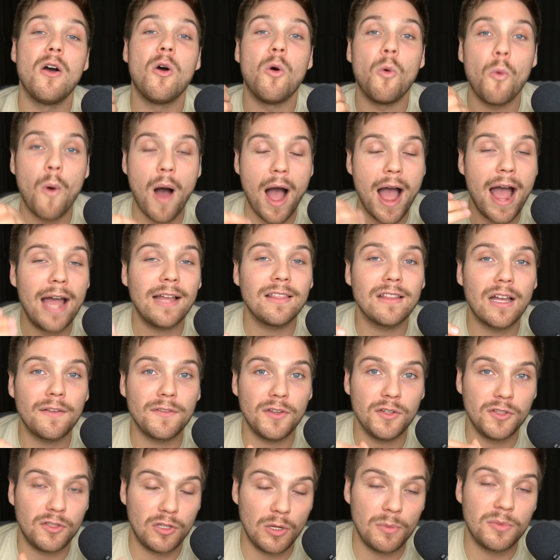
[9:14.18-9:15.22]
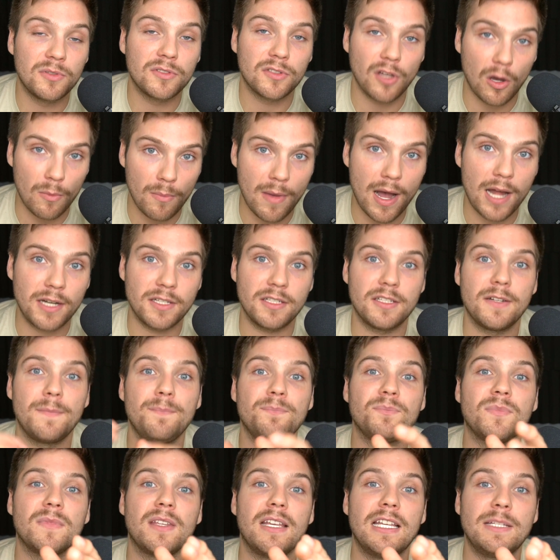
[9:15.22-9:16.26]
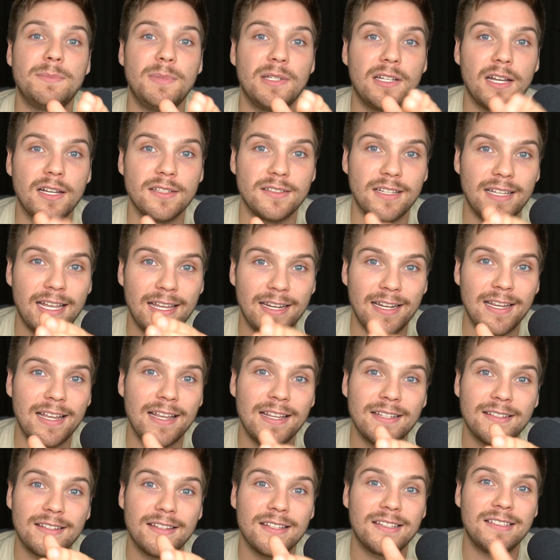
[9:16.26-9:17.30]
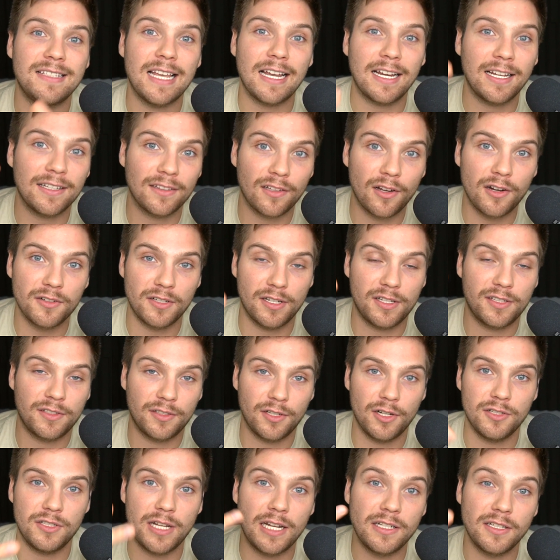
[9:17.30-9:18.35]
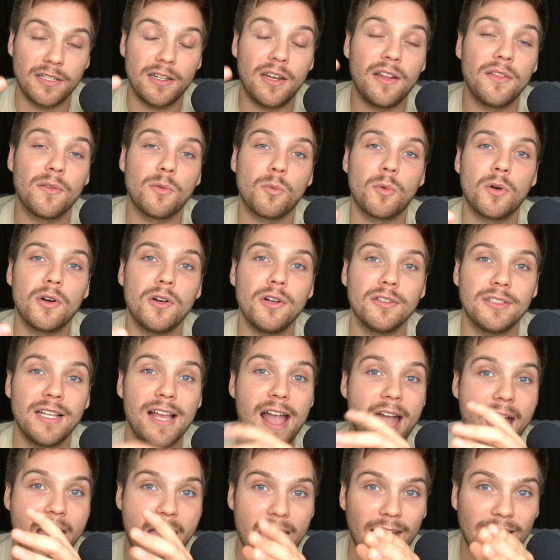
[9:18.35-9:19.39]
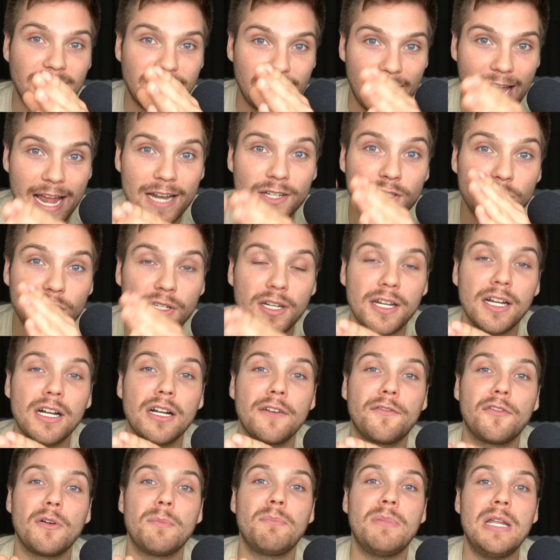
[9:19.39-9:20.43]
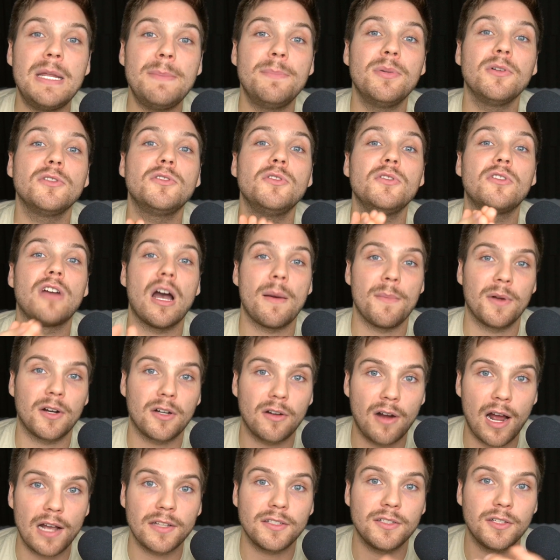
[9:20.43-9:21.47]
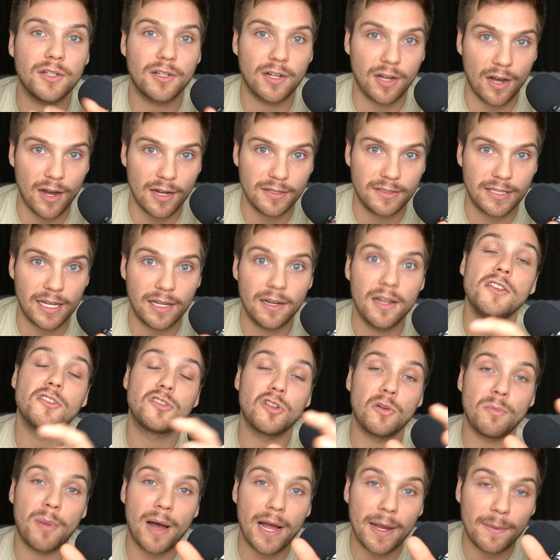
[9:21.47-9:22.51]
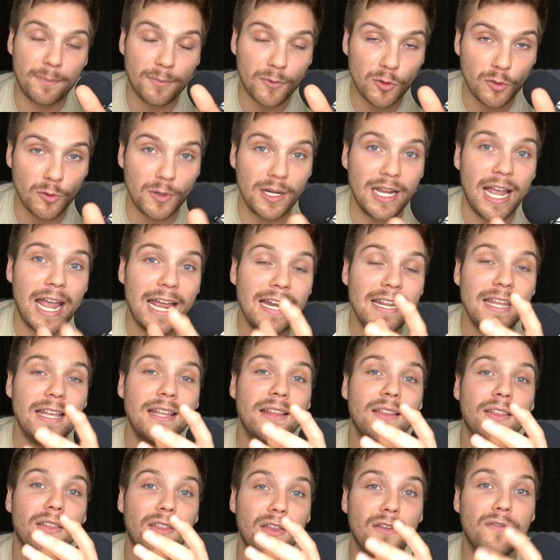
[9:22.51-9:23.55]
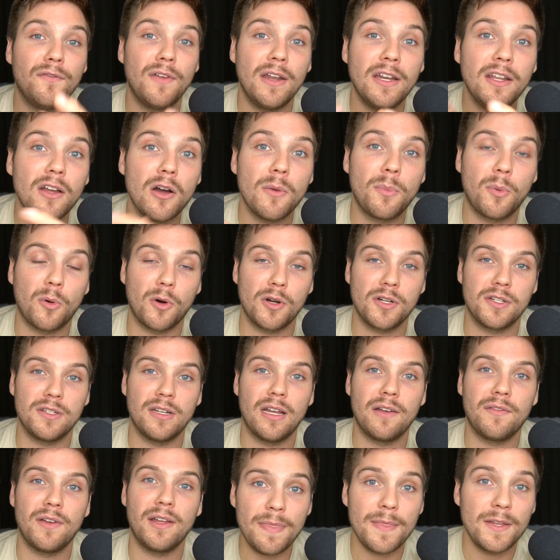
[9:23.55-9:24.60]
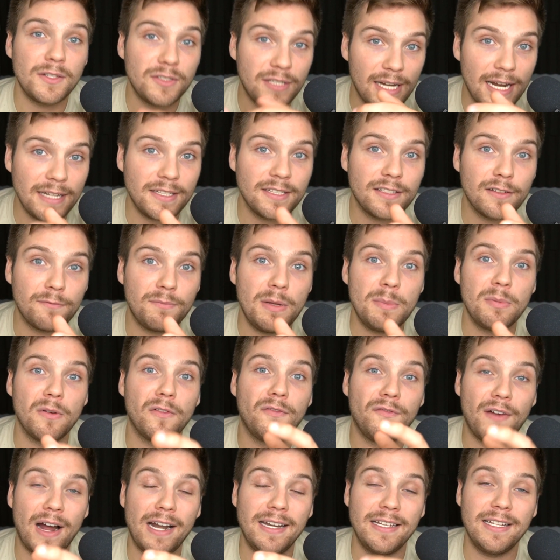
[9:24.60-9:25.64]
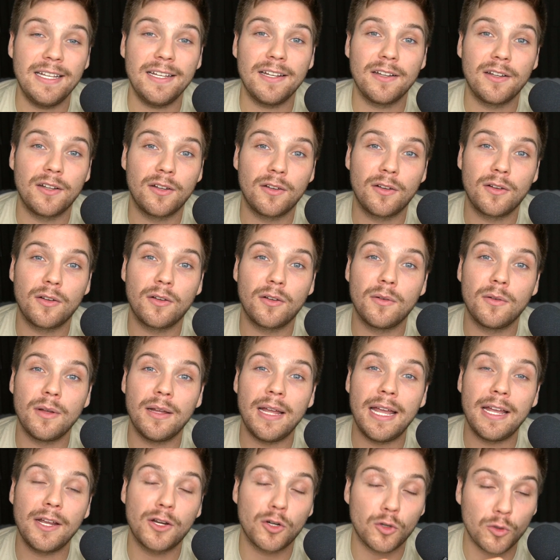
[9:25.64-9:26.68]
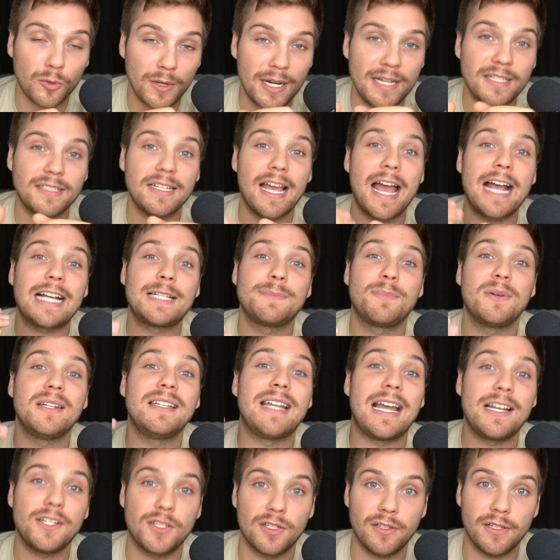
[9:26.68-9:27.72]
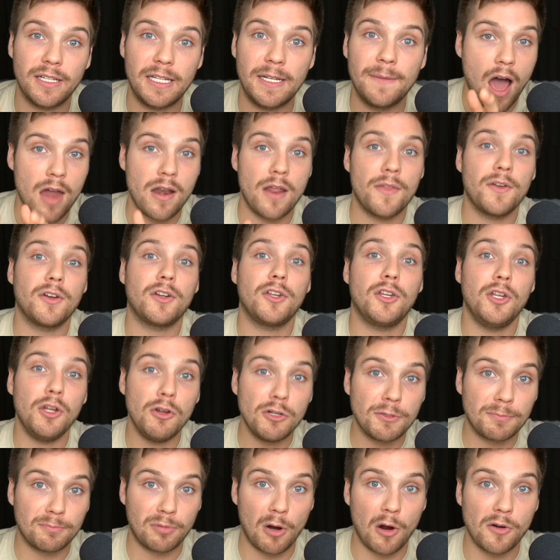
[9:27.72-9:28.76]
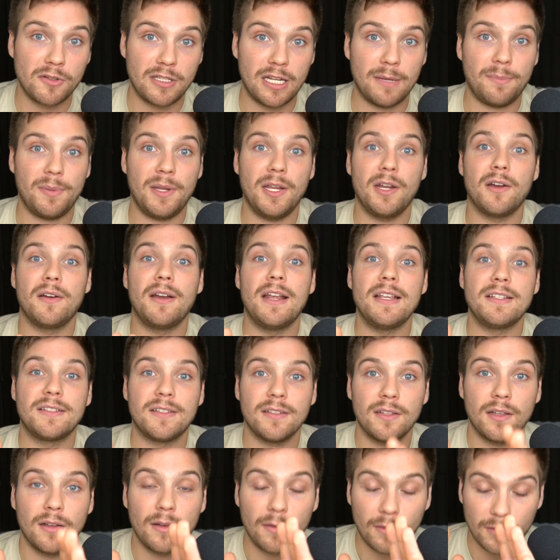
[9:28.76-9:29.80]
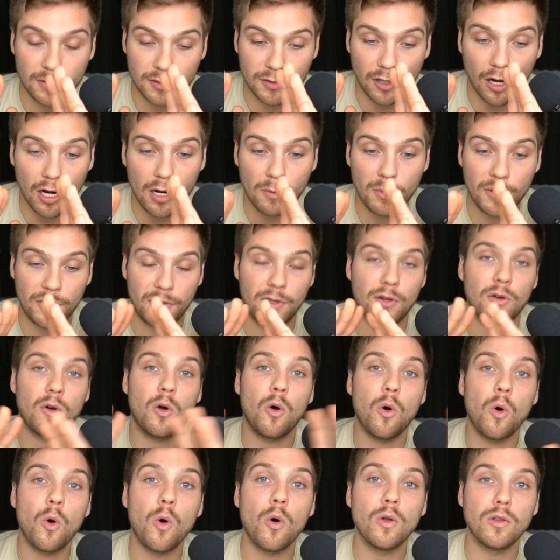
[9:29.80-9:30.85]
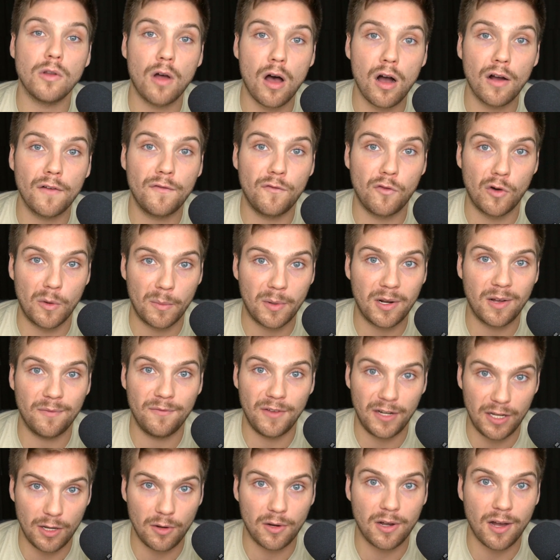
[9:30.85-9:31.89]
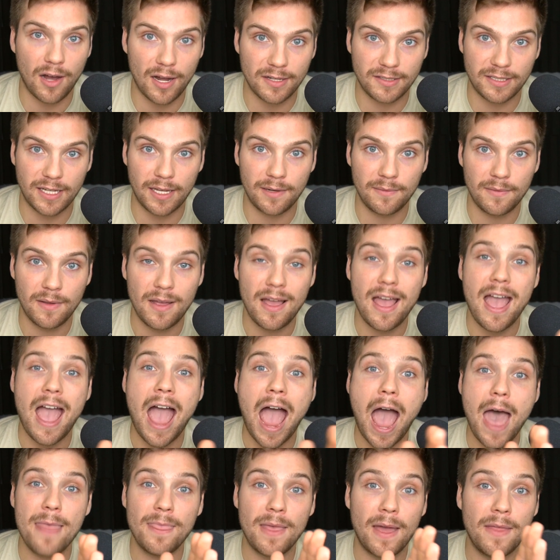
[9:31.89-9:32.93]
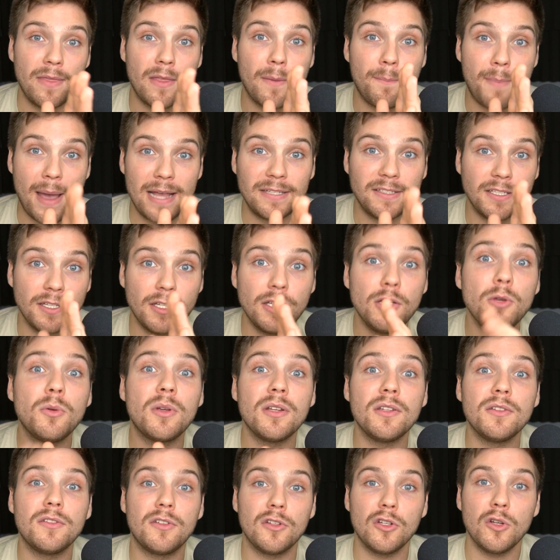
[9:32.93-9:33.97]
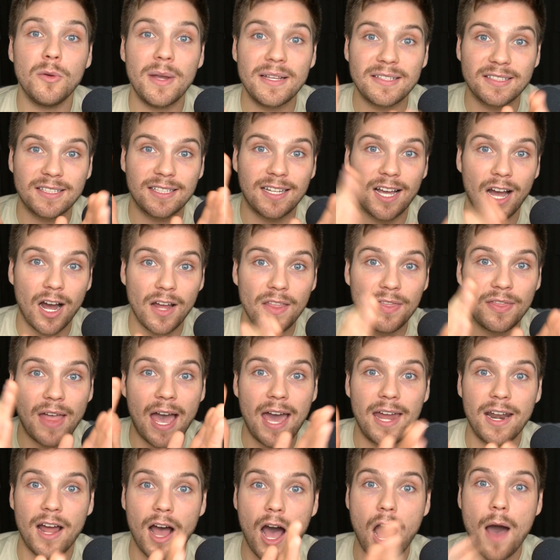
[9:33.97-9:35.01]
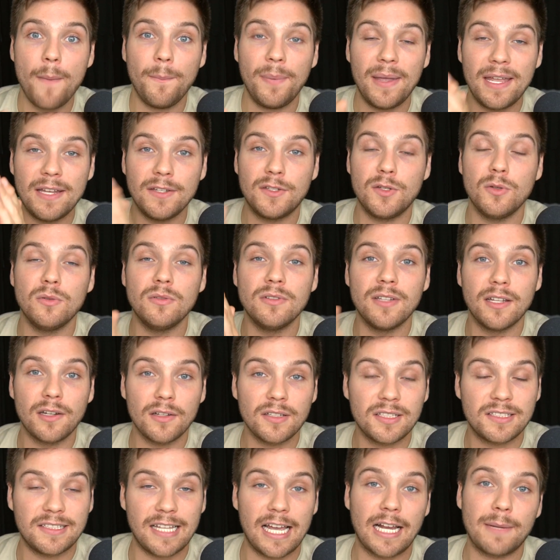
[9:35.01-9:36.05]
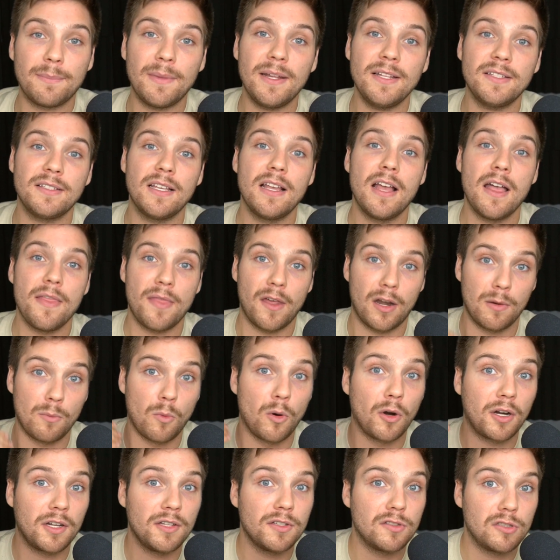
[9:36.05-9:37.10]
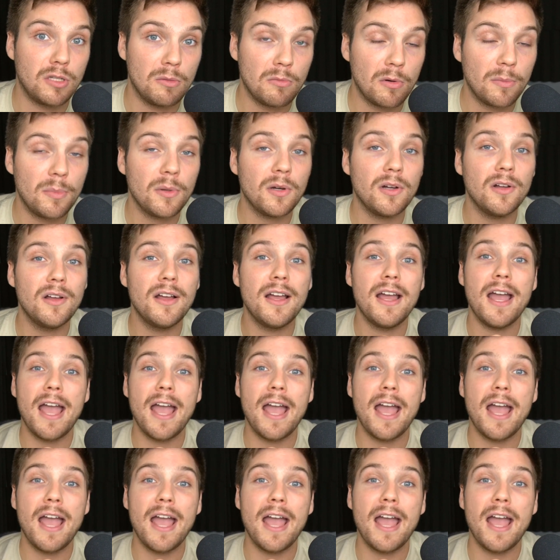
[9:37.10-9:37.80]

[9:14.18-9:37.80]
Why I love YouTube so much is because it is the second largest search engine in the world, and it's engineered for people to come across your content. So by creating the video portion of it, the chances of people finding it increase exponentially. Another huge pro tip here is start with your whole long form video content. And then the best thing you can do is cut that up into little segments that are more consumable